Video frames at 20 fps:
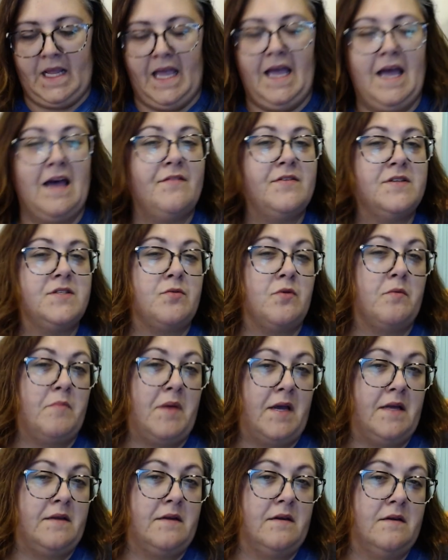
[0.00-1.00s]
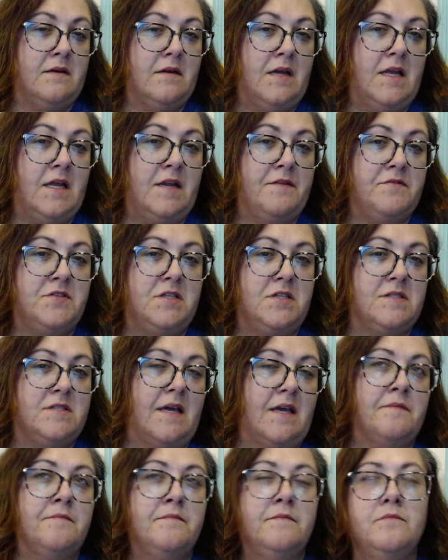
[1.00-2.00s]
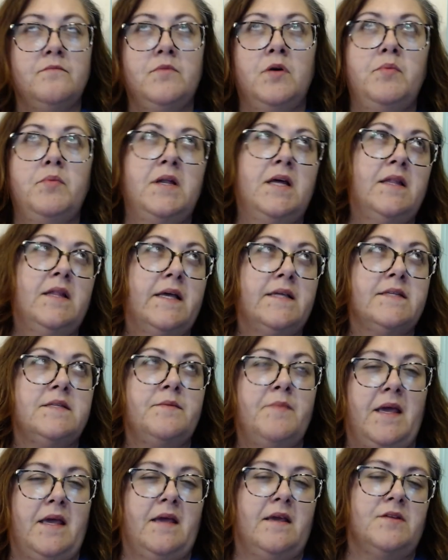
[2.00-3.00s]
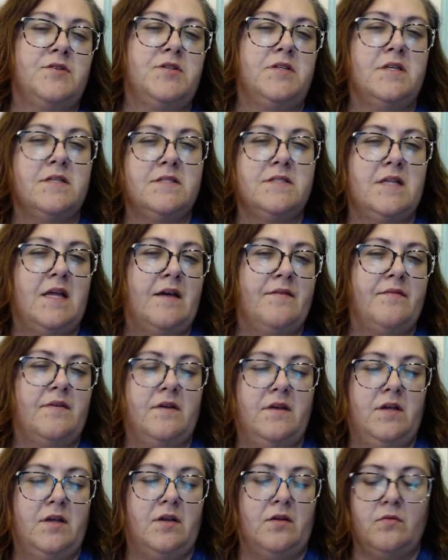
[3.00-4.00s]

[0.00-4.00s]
have as a reminder. And if she's like, what would I like to make, and she doesn't have it,